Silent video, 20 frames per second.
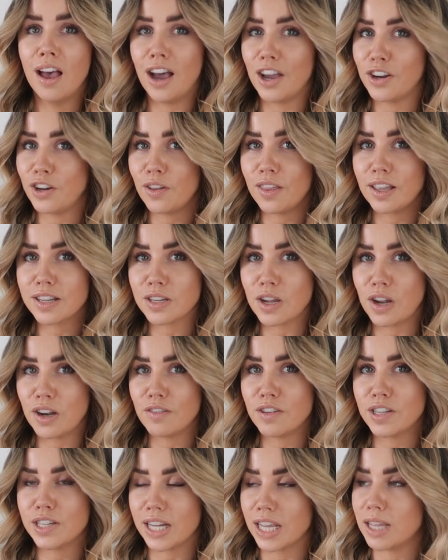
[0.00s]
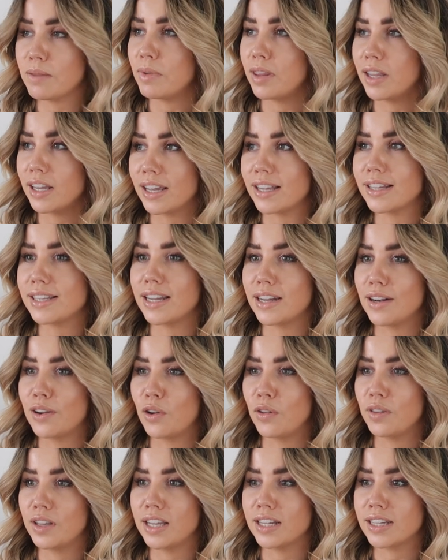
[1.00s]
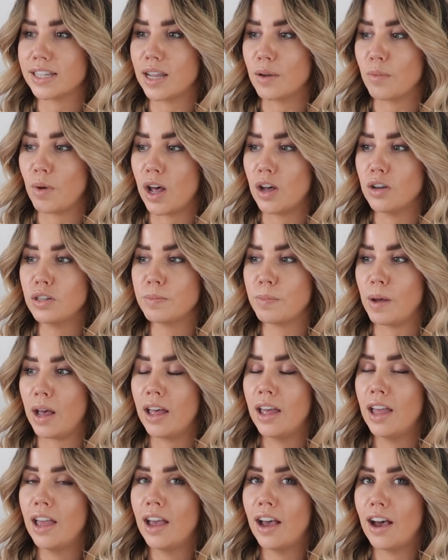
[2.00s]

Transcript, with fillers: I know that's kind of a statement that gets said a lot in the internet world, but